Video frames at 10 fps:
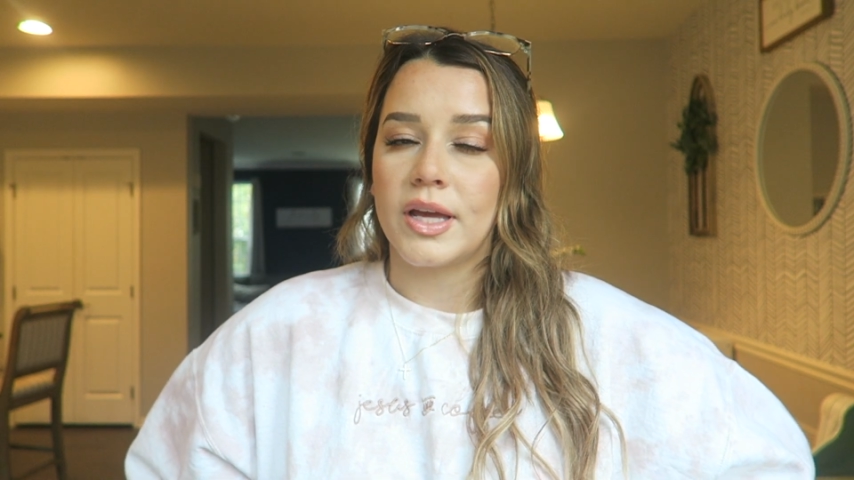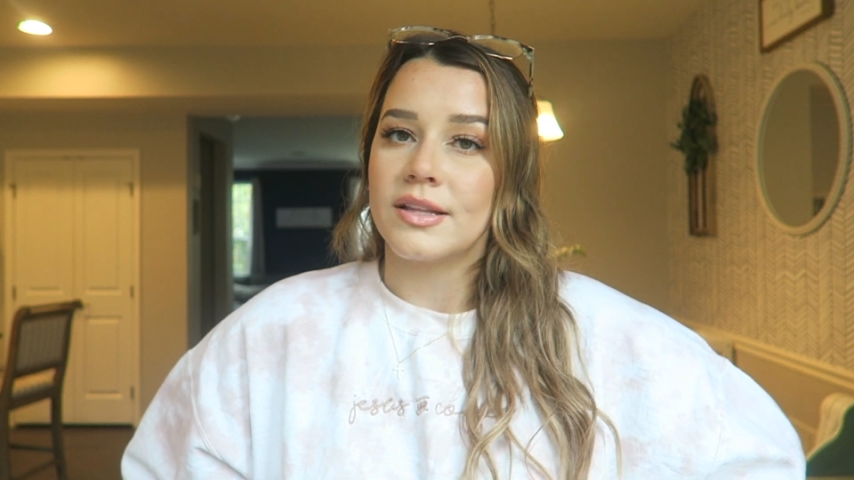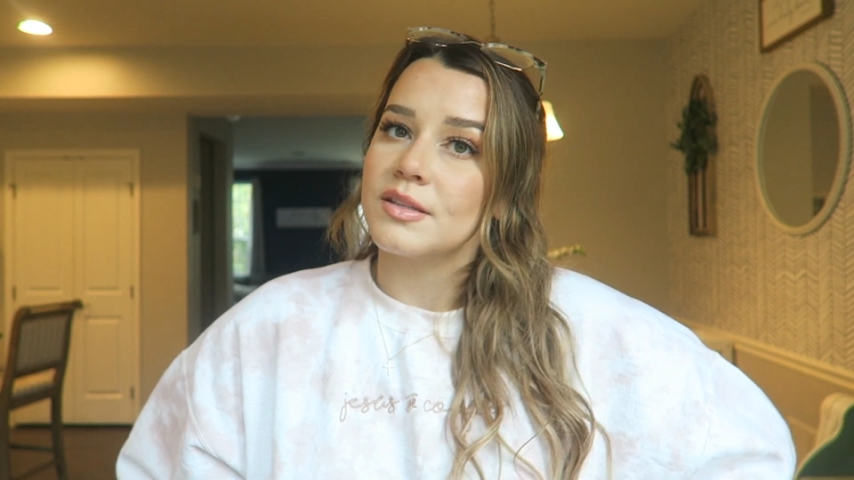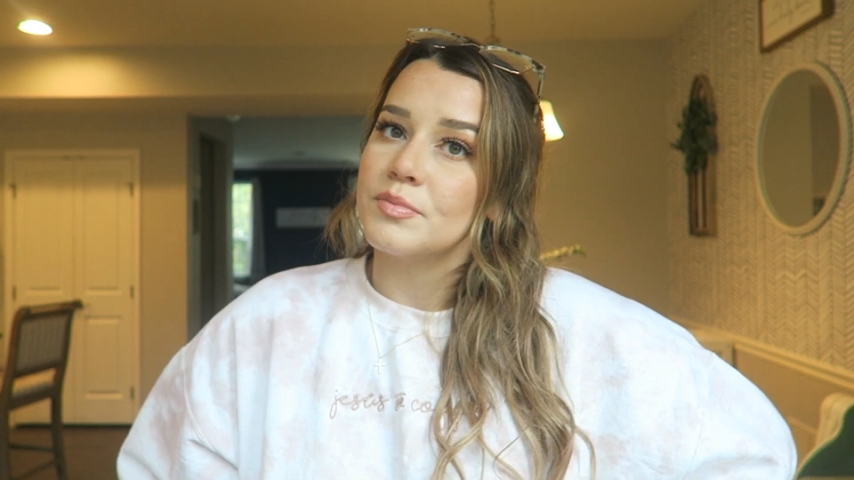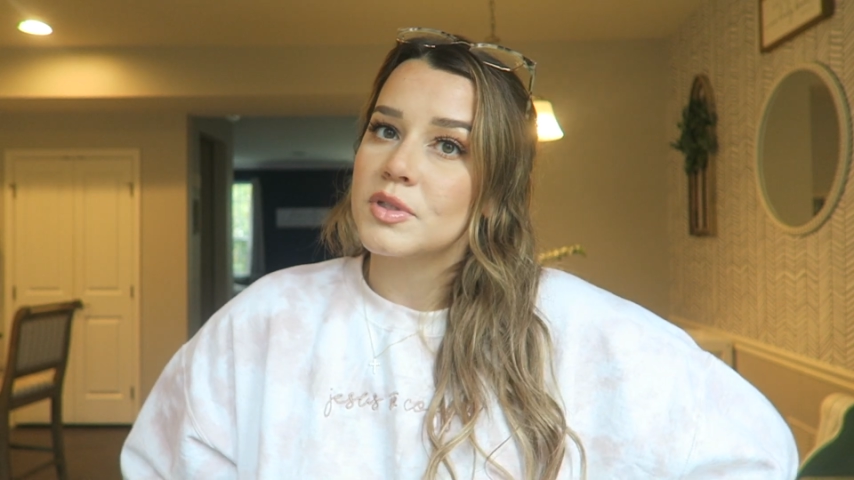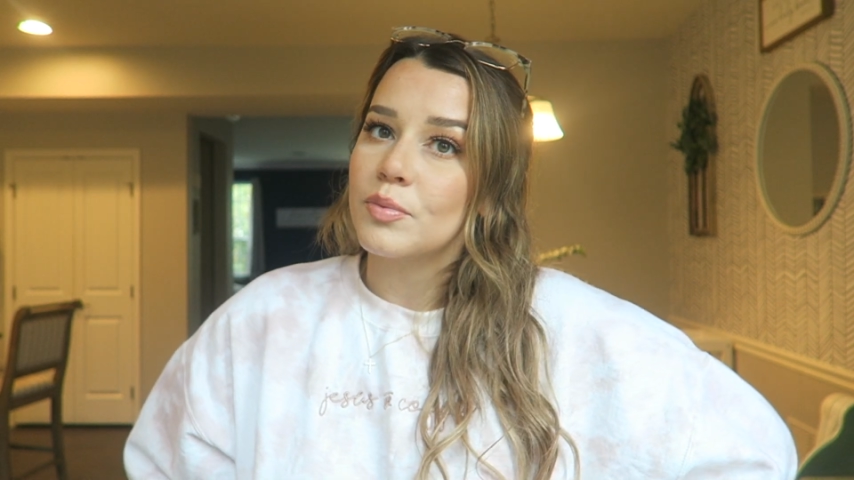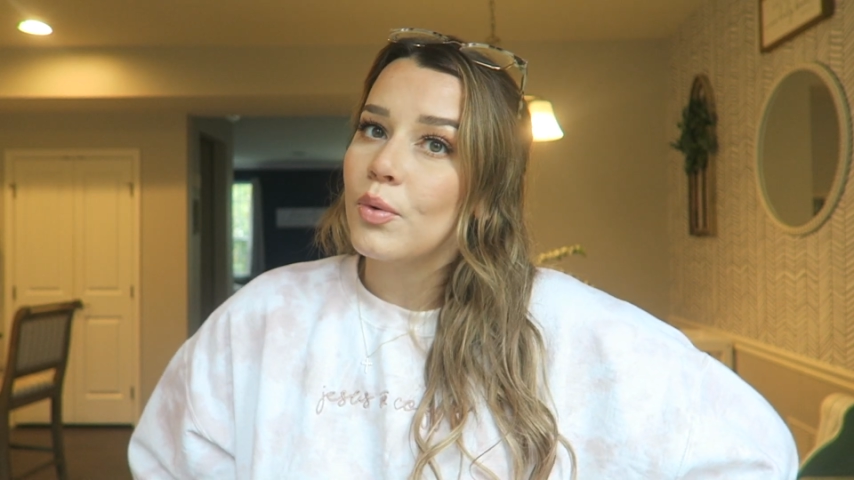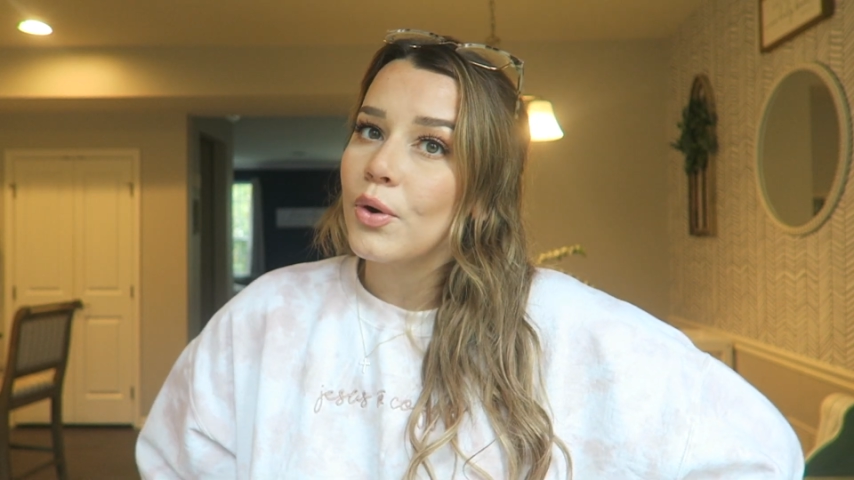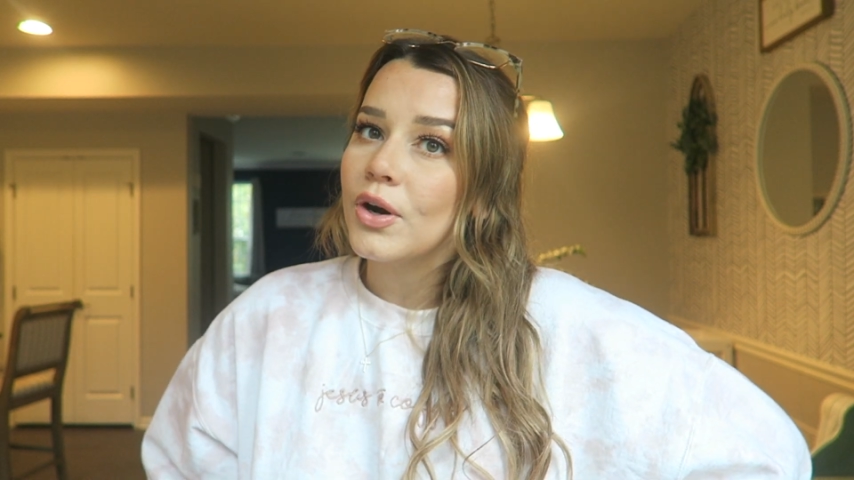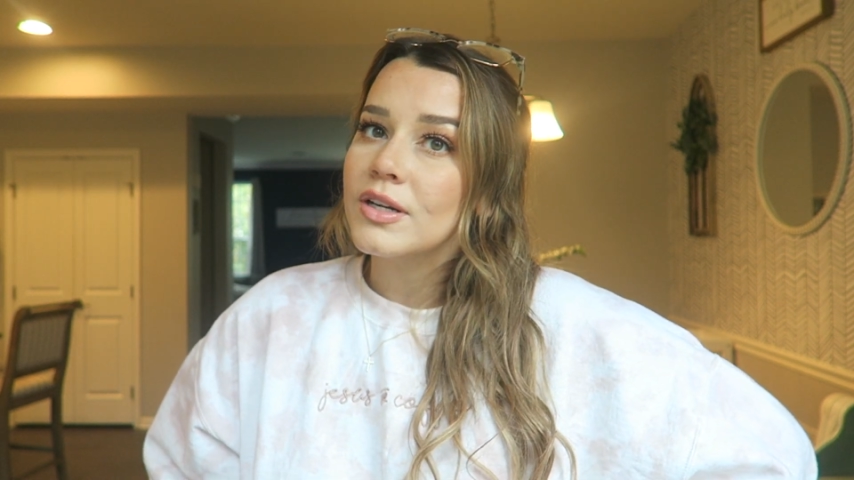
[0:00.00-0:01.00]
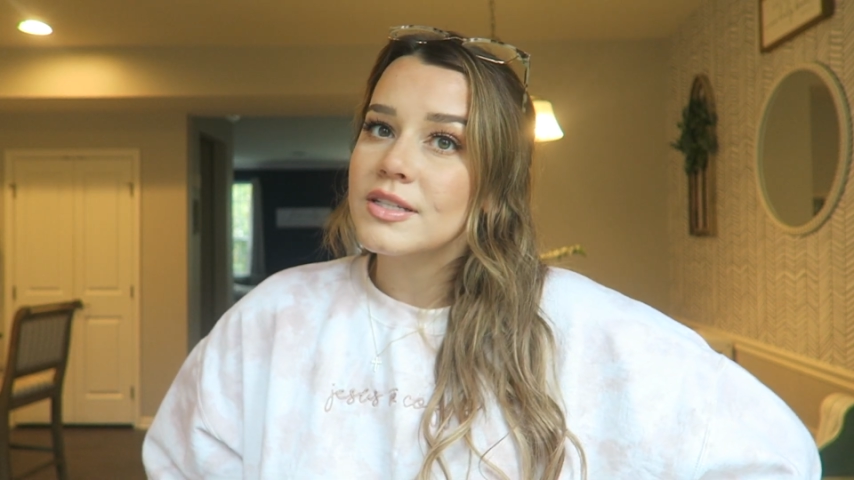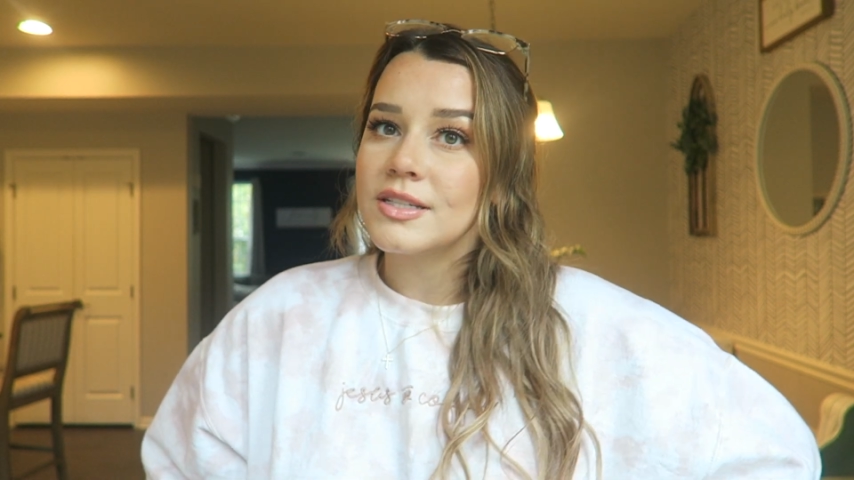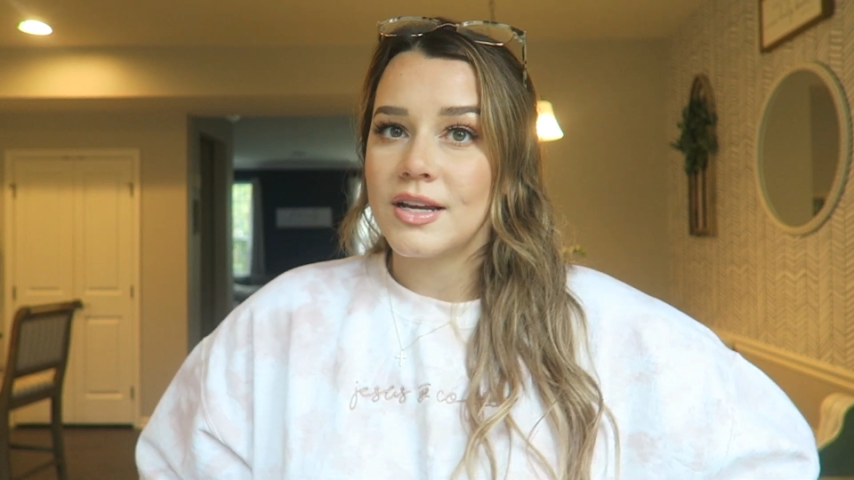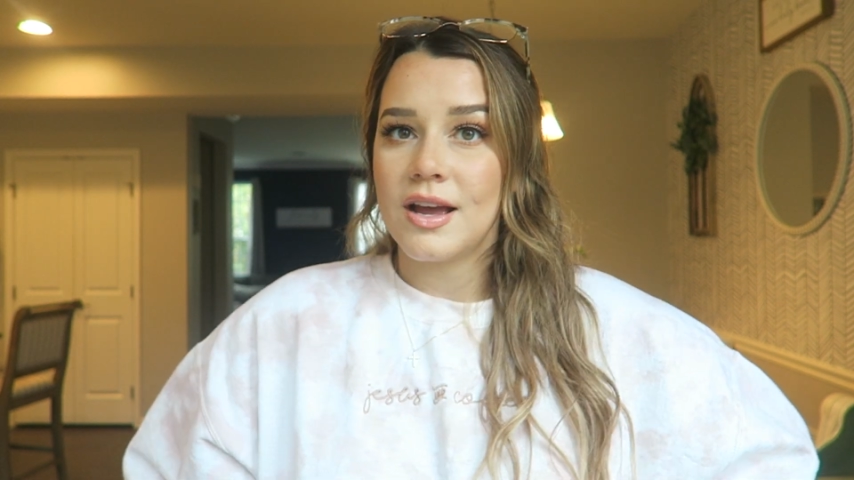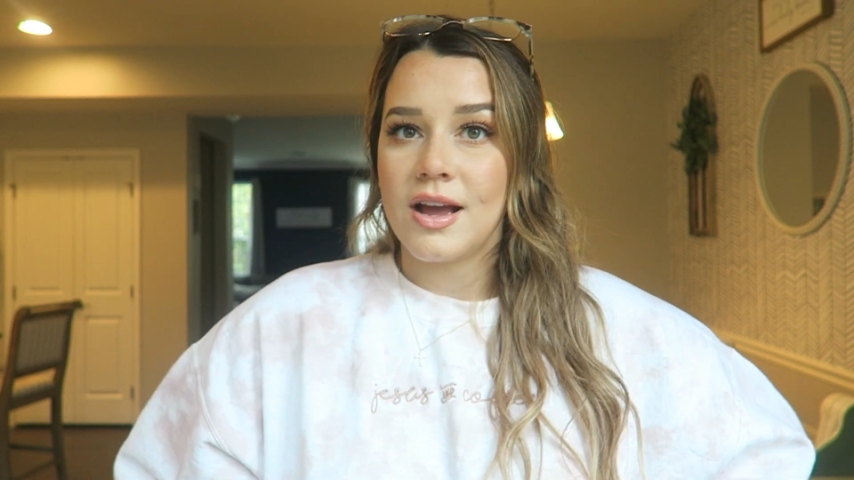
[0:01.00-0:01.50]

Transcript: get some support,